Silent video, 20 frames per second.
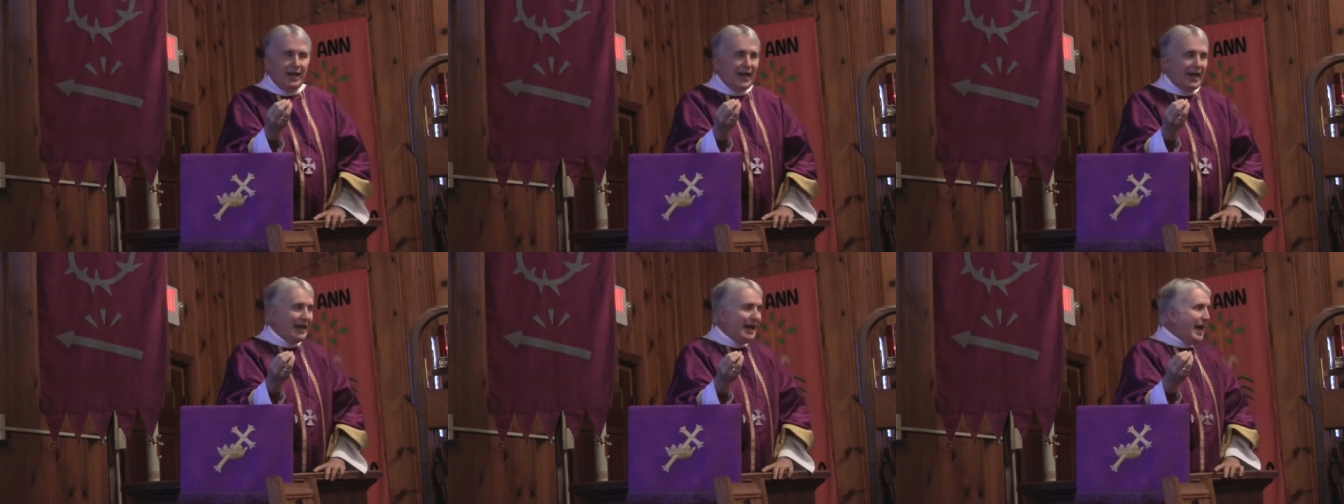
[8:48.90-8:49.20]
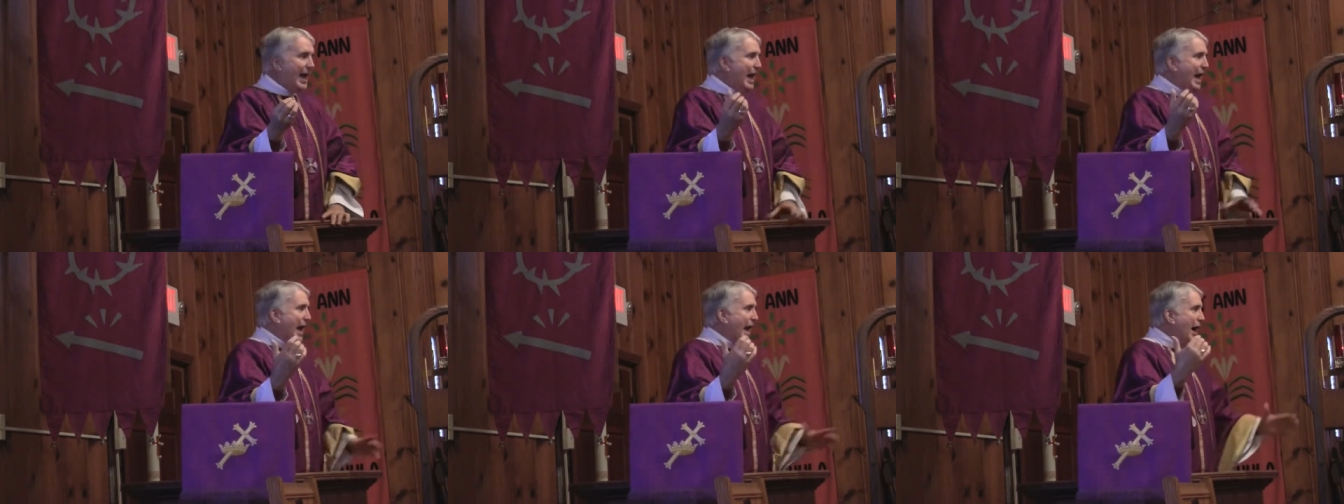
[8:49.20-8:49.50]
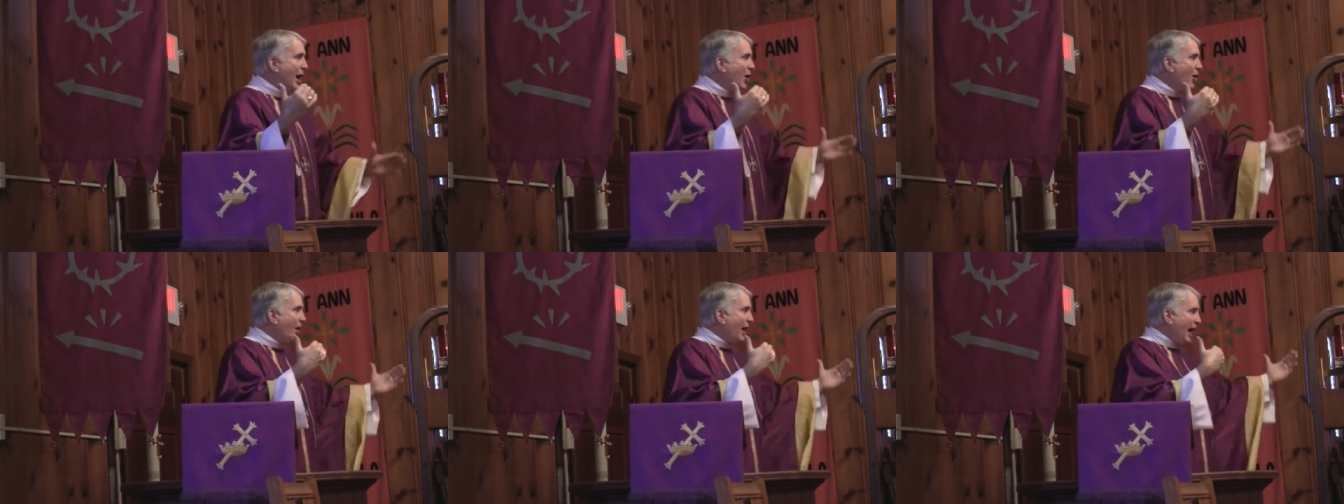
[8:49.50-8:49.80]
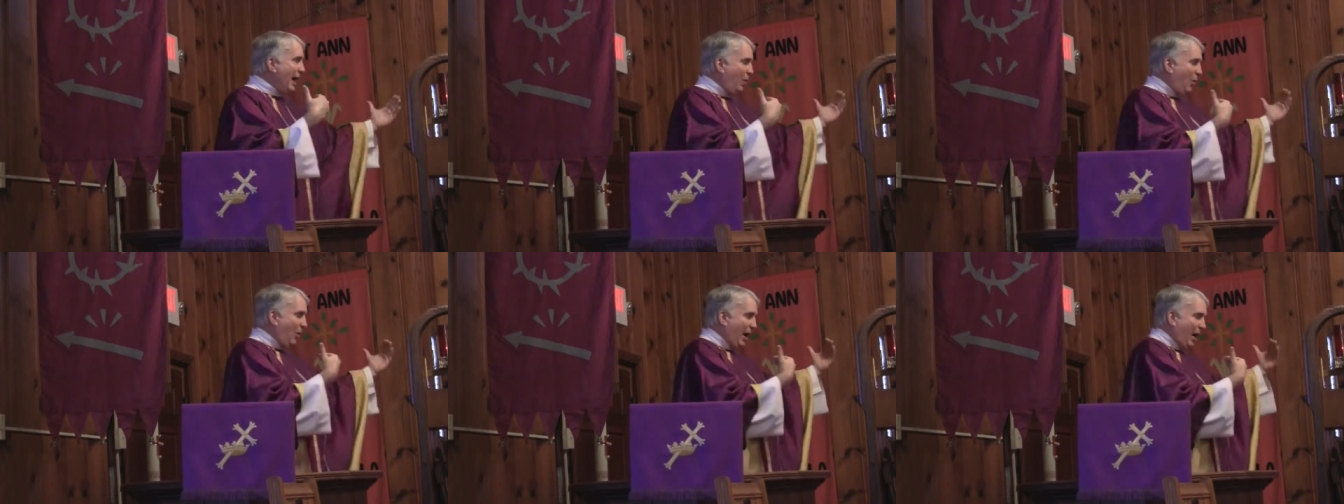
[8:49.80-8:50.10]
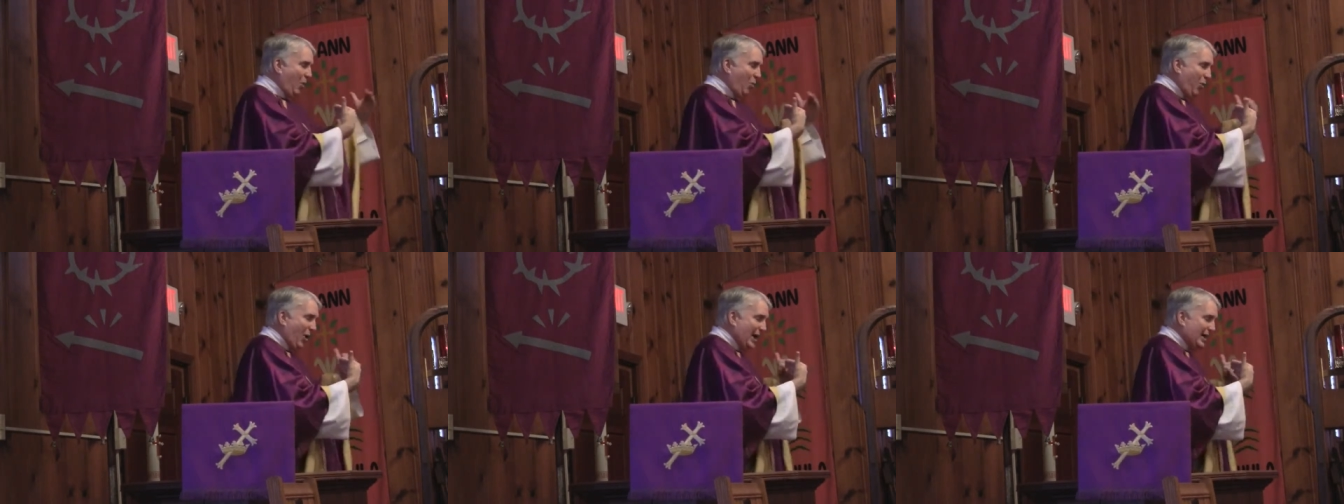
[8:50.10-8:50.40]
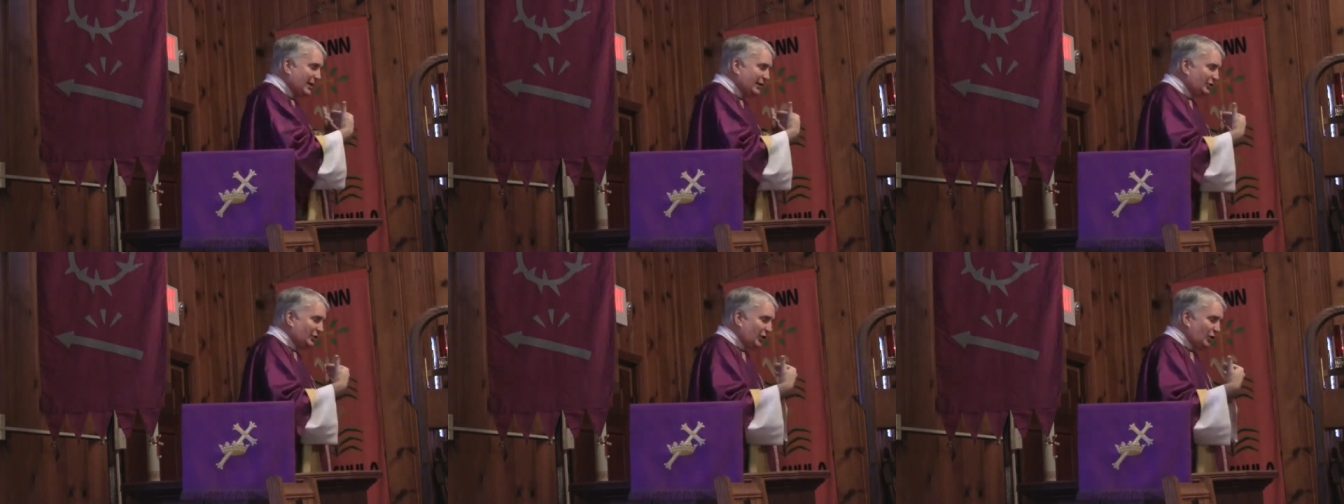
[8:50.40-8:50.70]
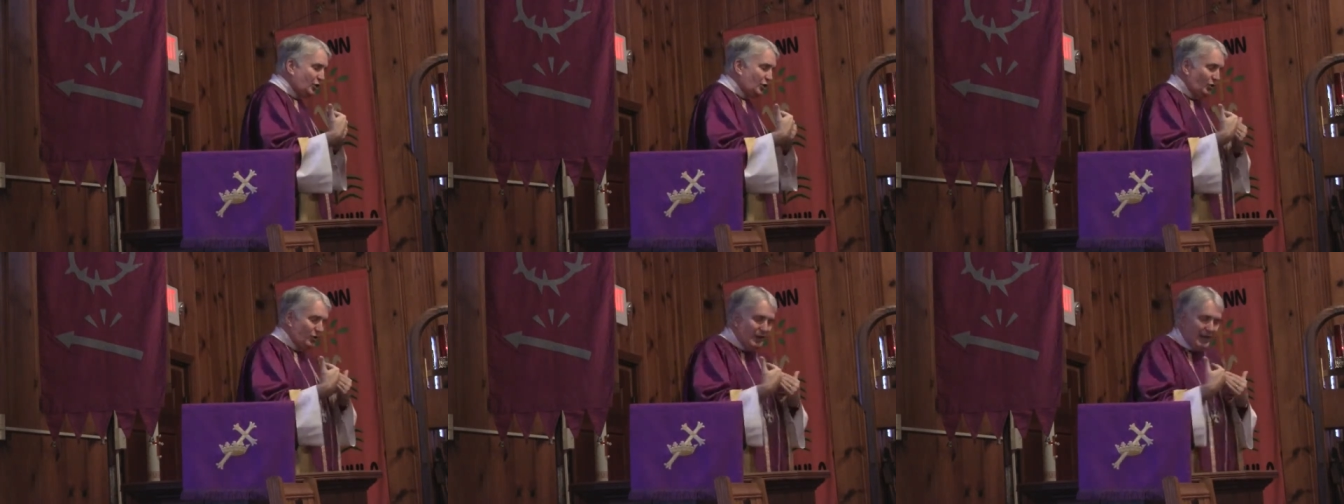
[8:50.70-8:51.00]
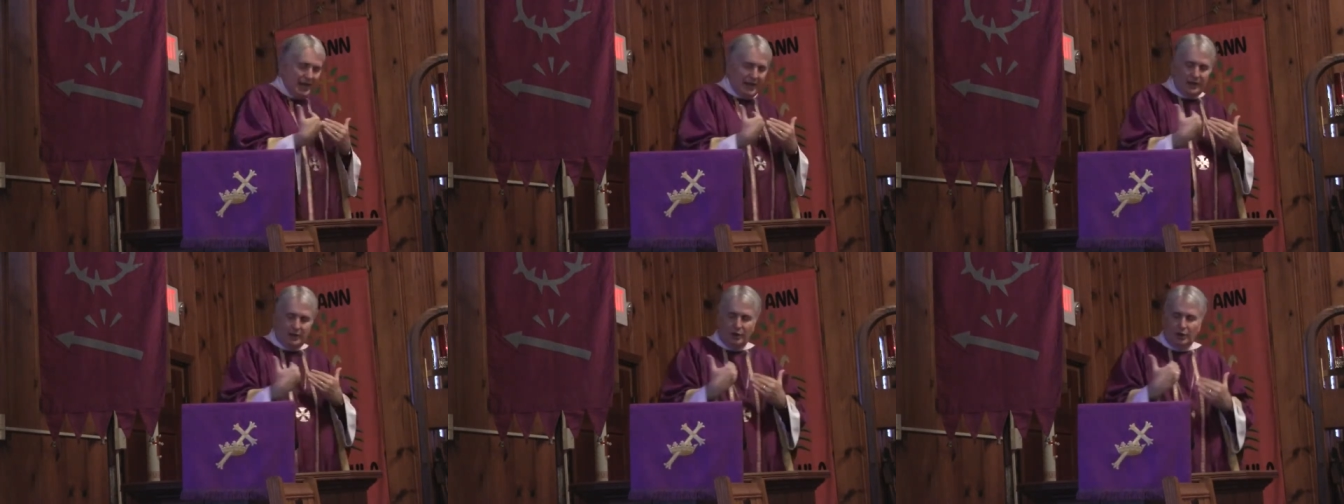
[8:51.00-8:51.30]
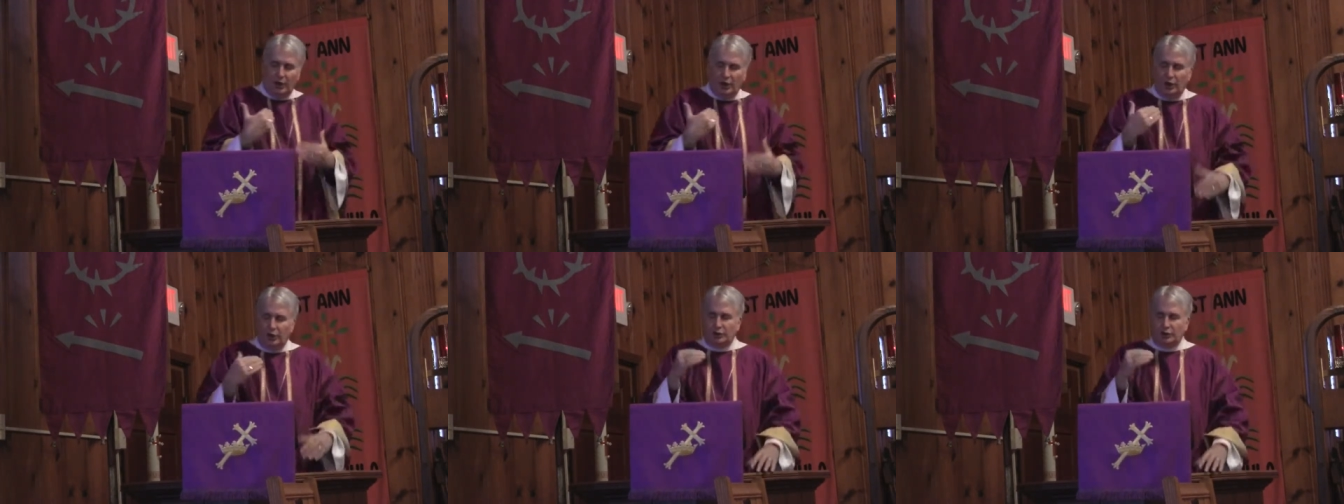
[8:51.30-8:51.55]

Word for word: And how, why does he do that?